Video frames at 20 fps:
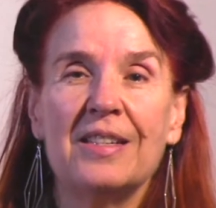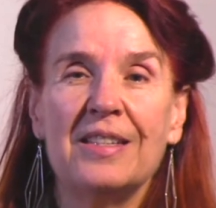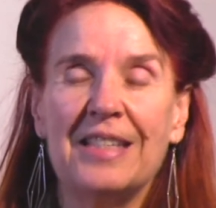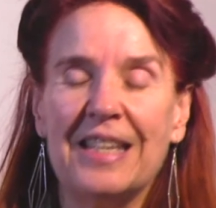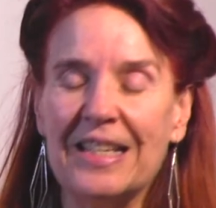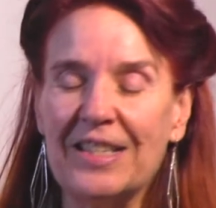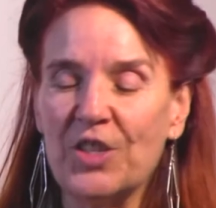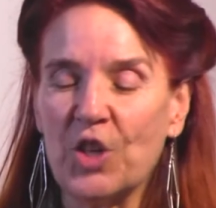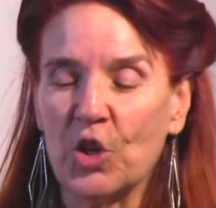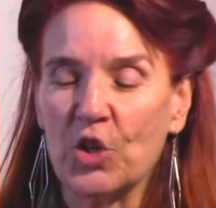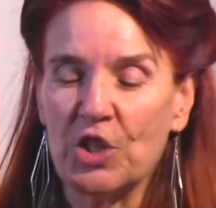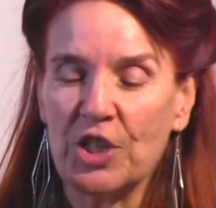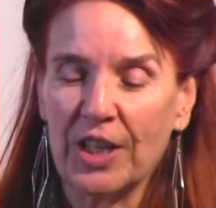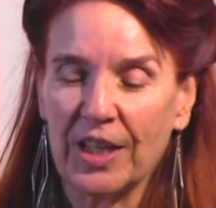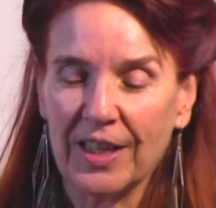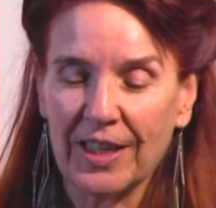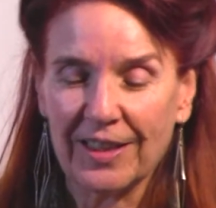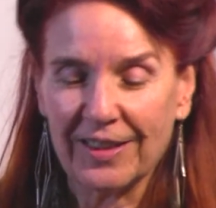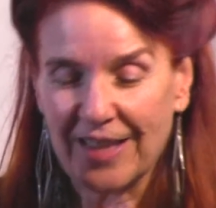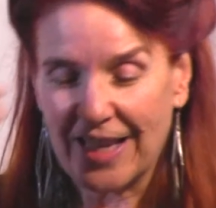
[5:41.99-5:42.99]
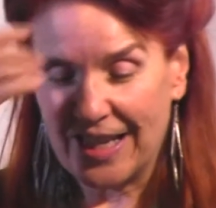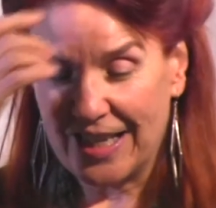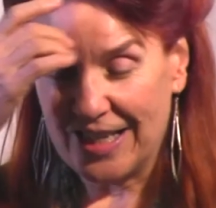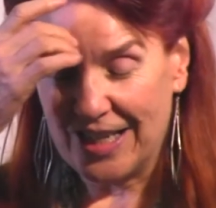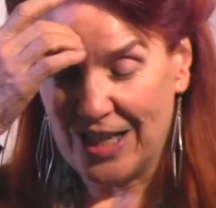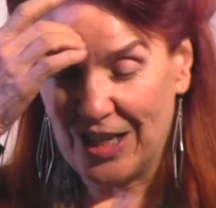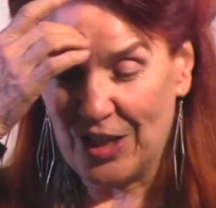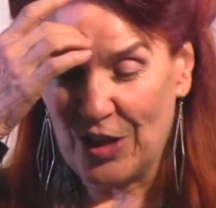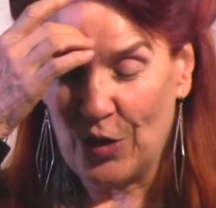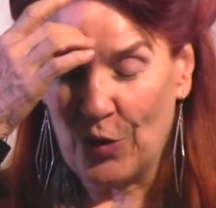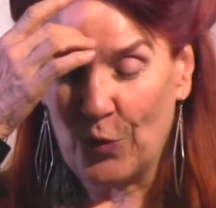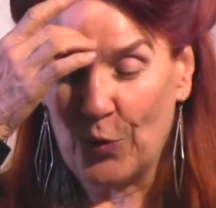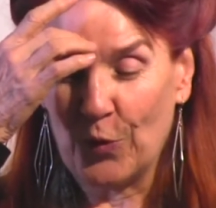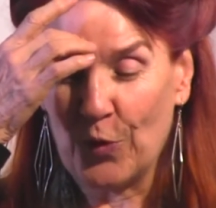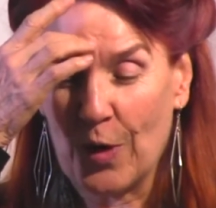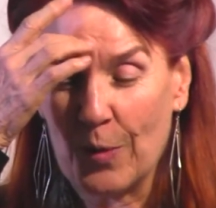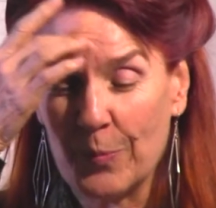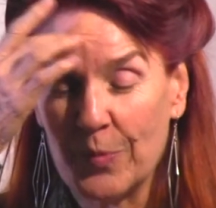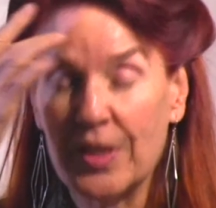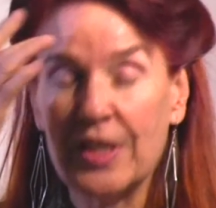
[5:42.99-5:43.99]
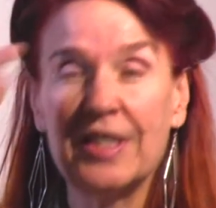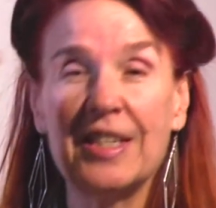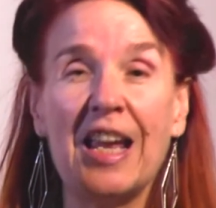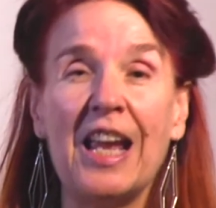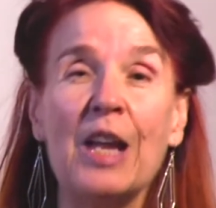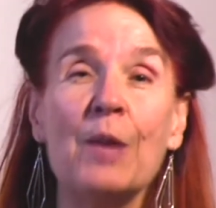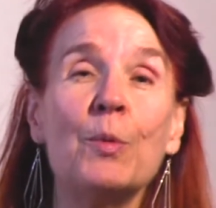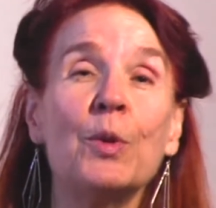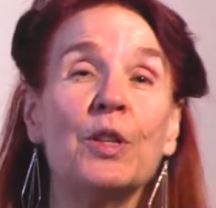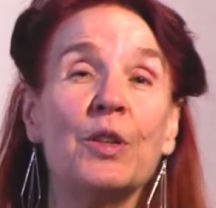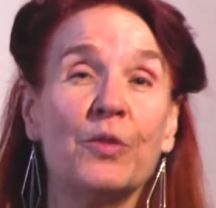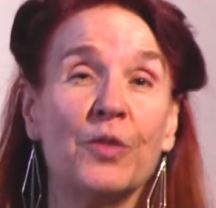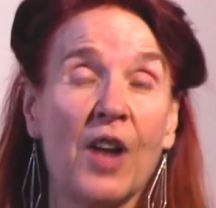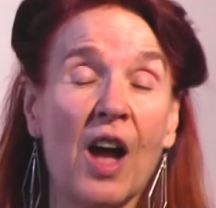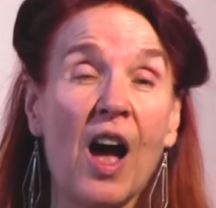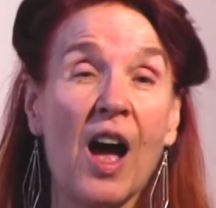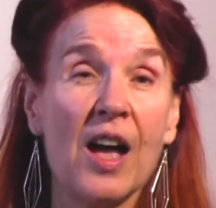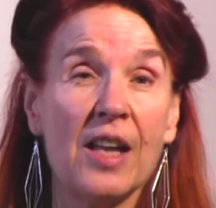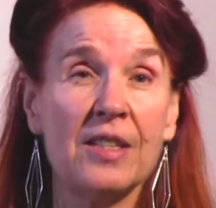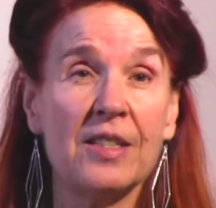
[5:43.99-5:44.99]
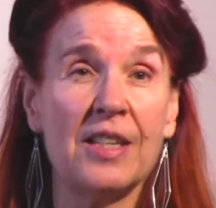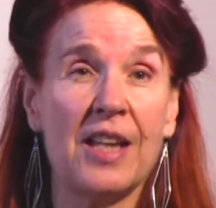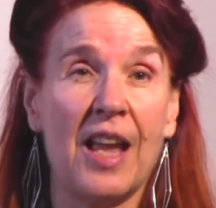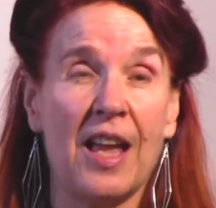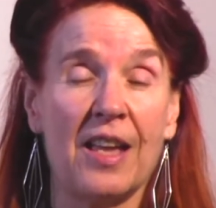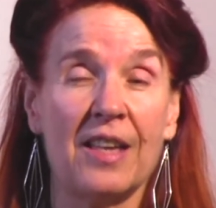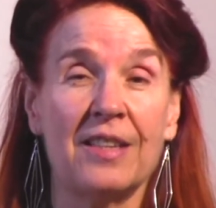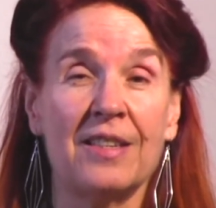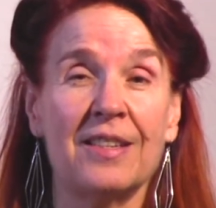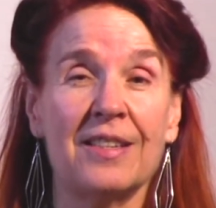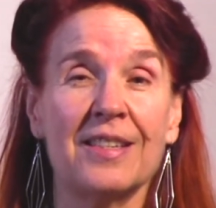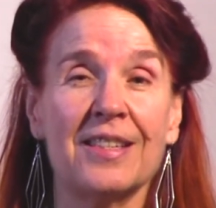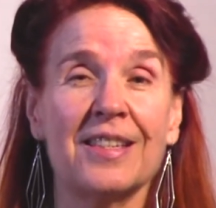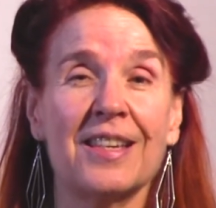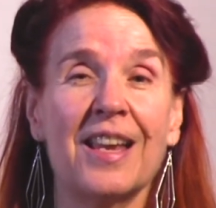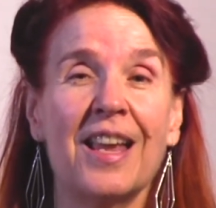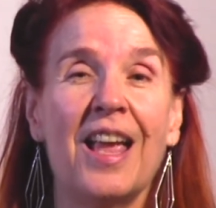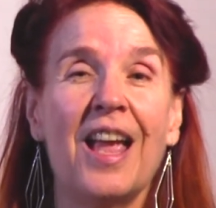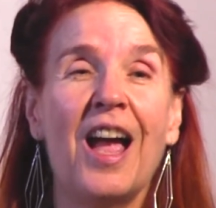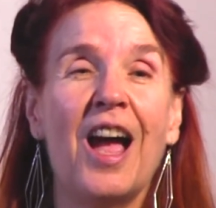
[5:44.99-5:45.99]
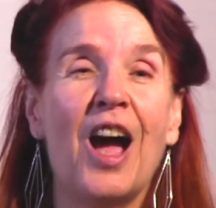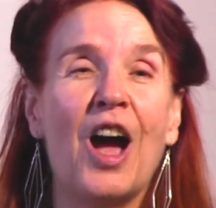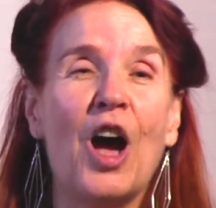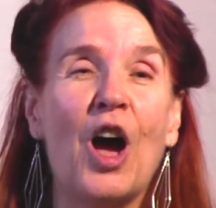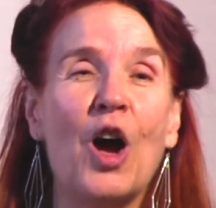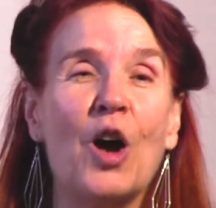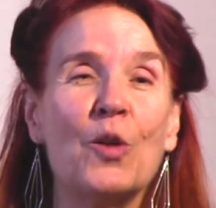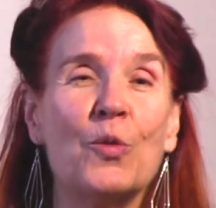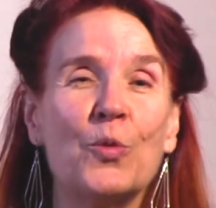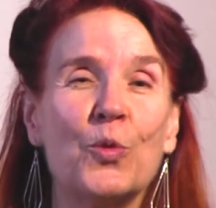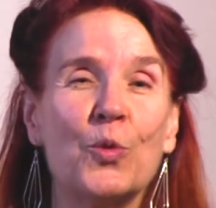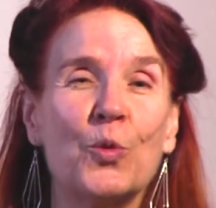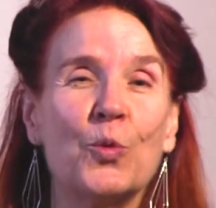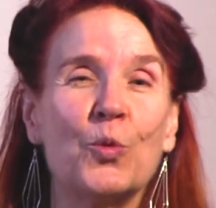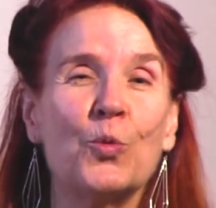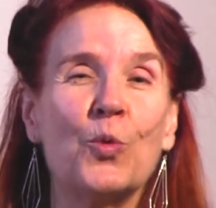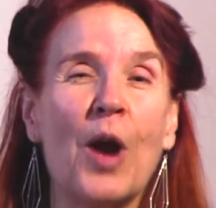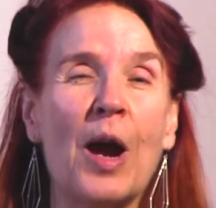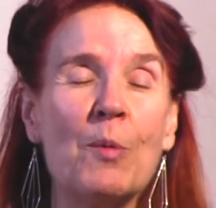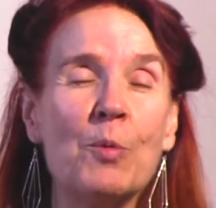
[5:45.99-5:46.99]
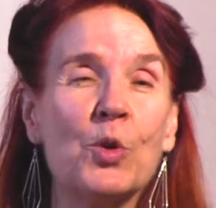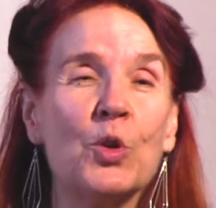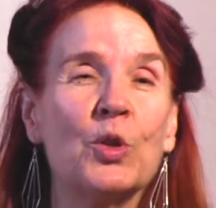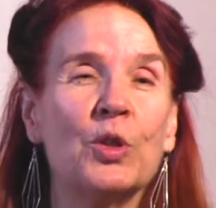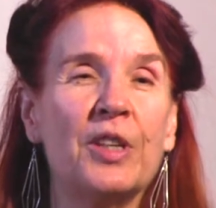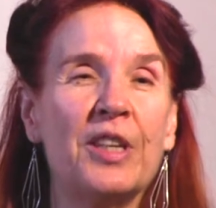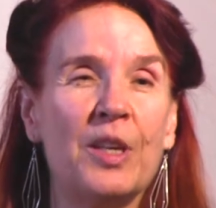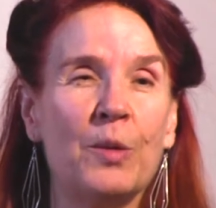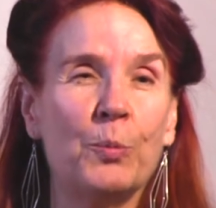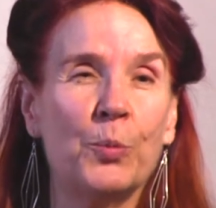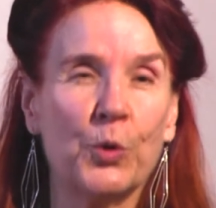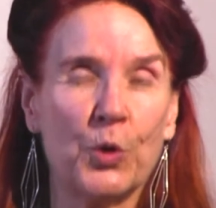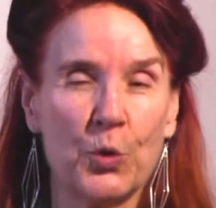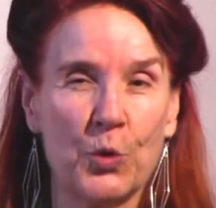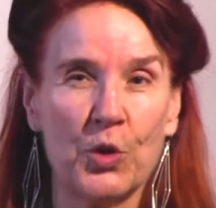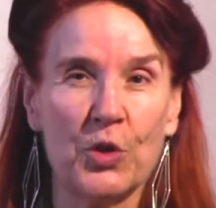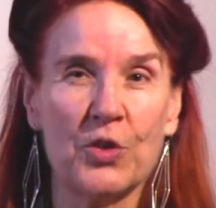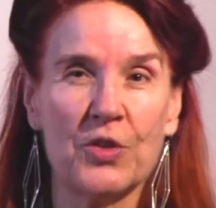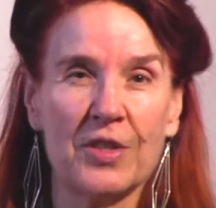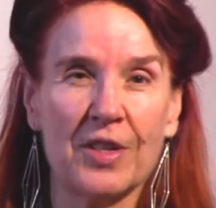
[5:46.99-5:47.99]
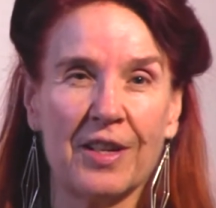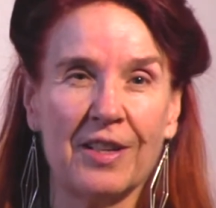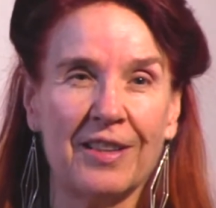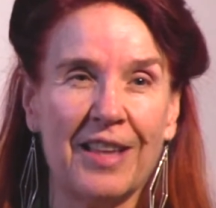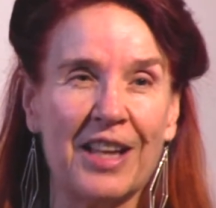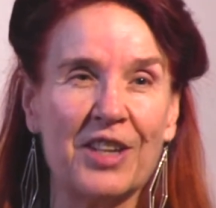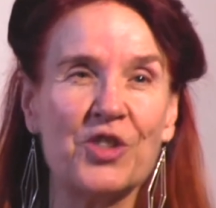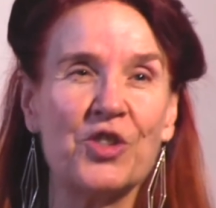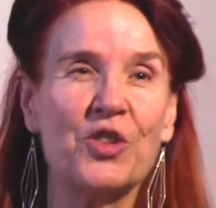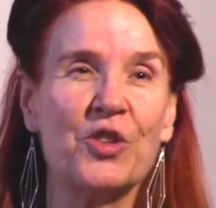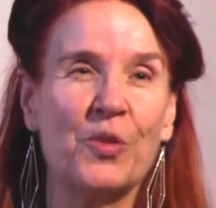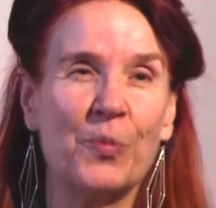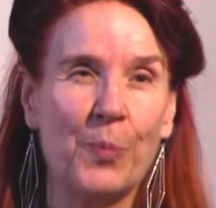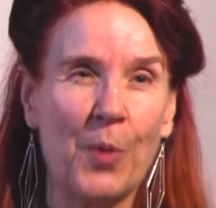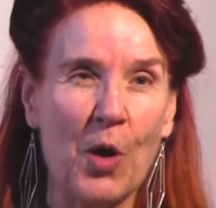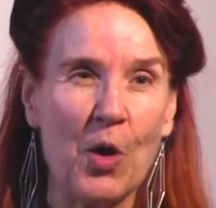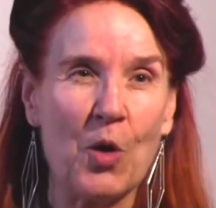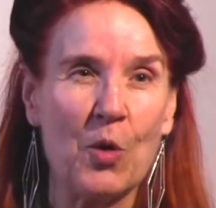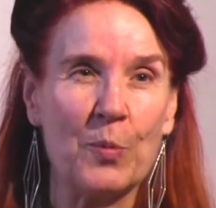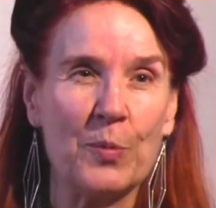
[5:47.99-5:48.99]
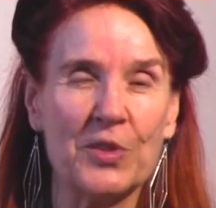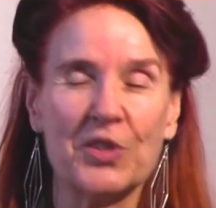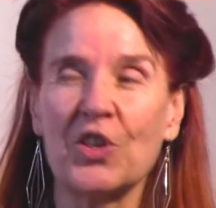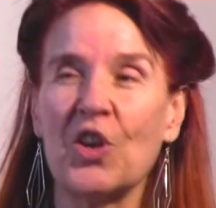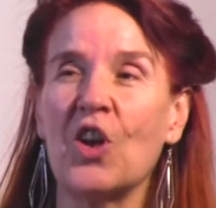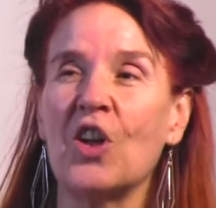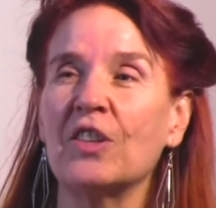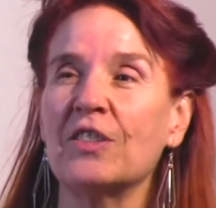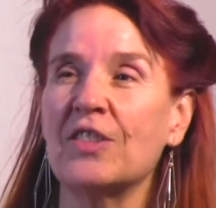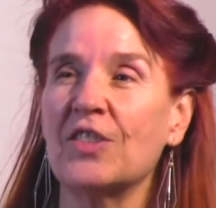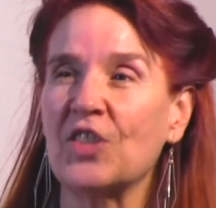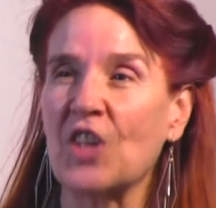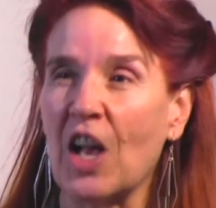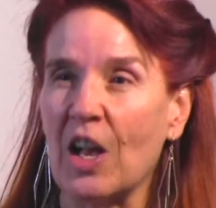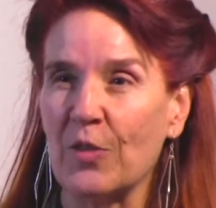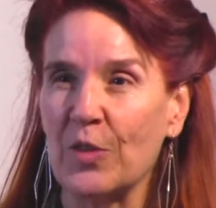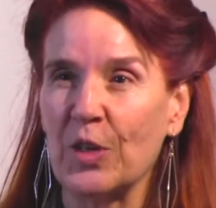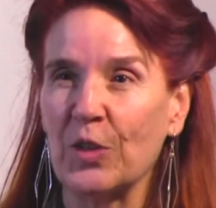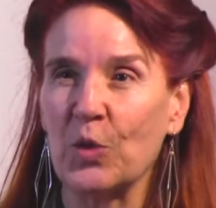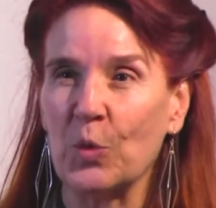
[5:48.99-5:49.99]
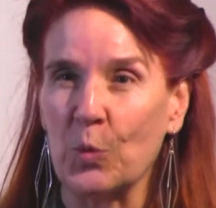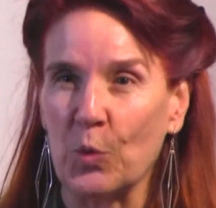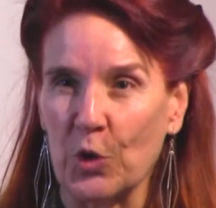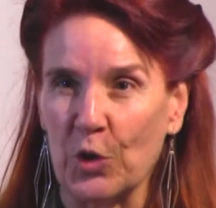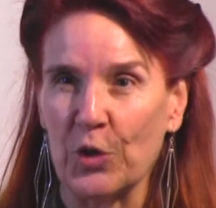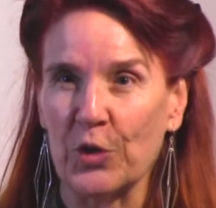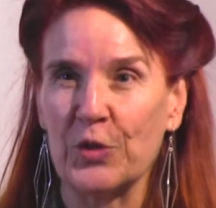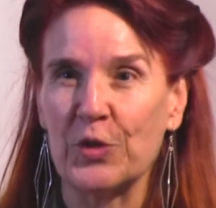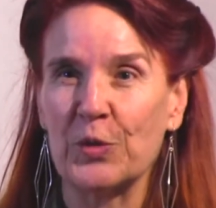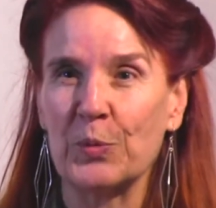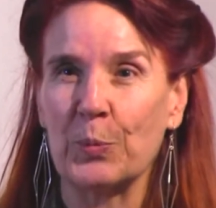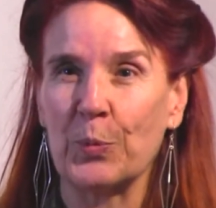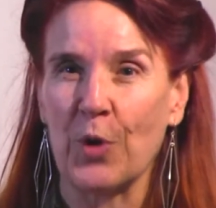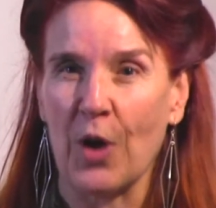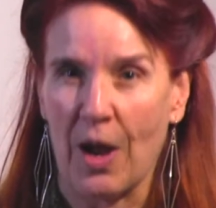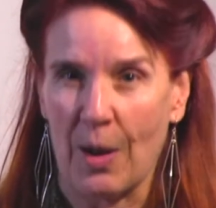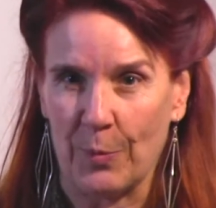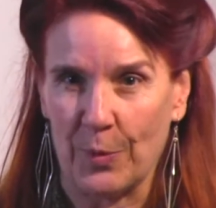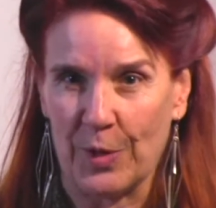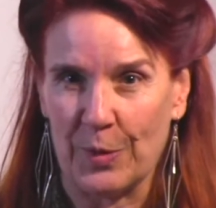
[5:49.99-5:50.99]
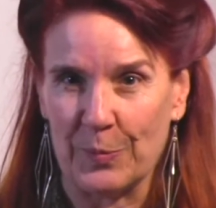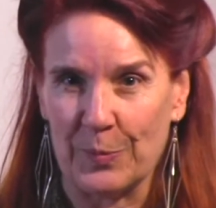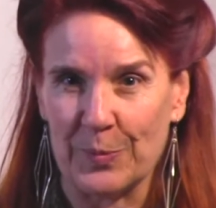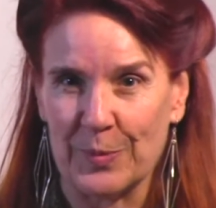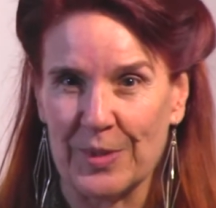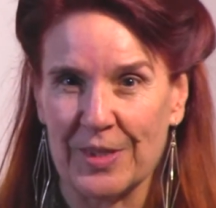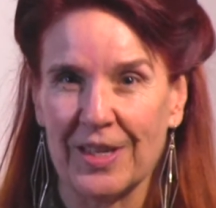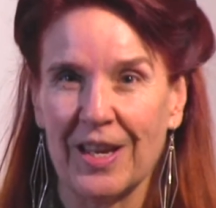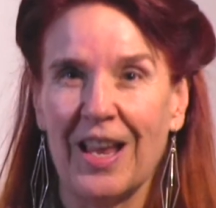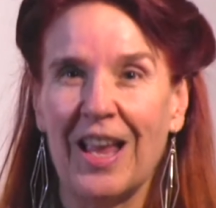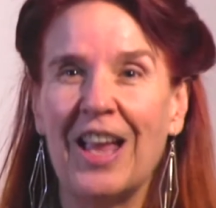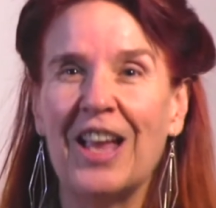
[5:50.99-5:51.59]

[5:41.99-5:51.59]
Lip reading: disarticulated from the table of contents of Robert Lee Brewer's collection of poems called Solving the World's Problems.